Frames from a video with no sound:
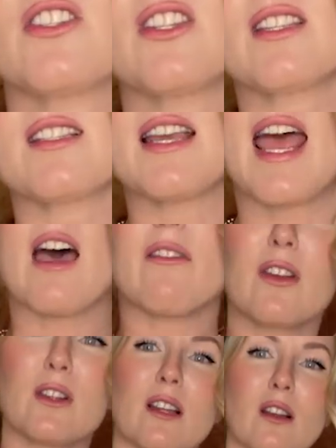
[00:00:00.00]
It just doesn't have
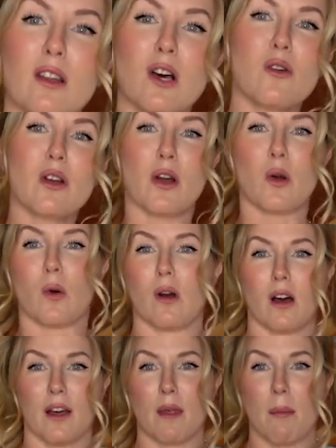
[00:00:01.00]
their little logo
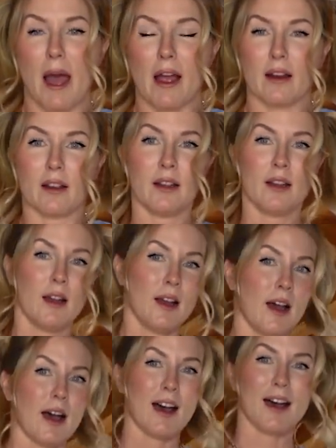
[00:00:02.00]
on the back.
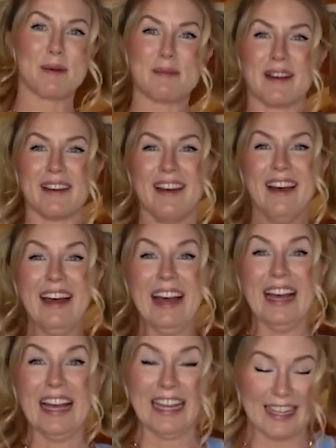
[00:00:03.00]
Um,
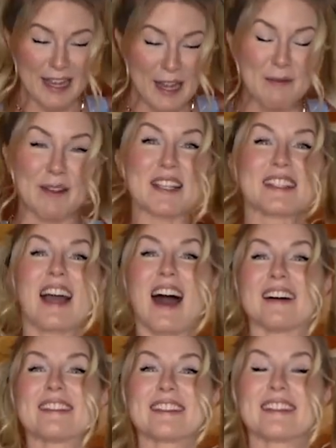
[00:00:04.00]
but this
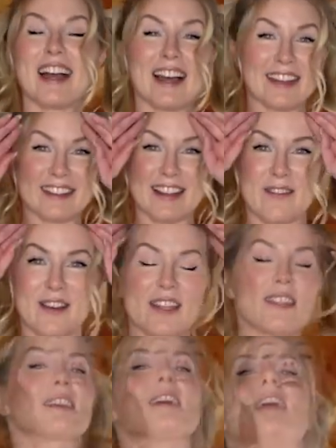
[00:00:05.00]
color, I love
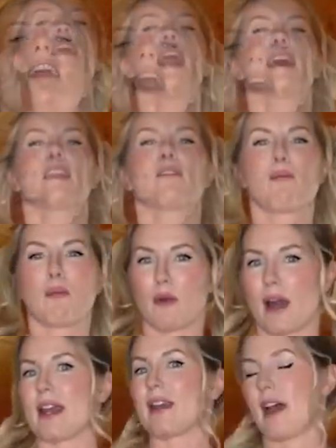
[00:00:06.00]
it. I love
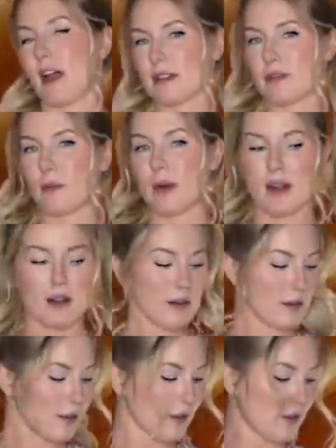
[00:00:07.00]
bright
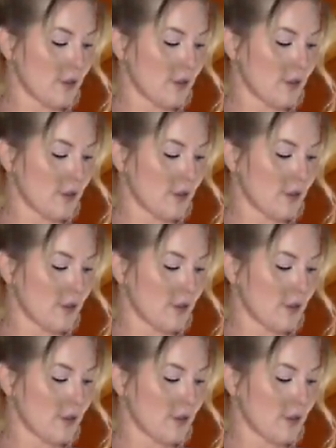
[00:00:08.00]
activewear.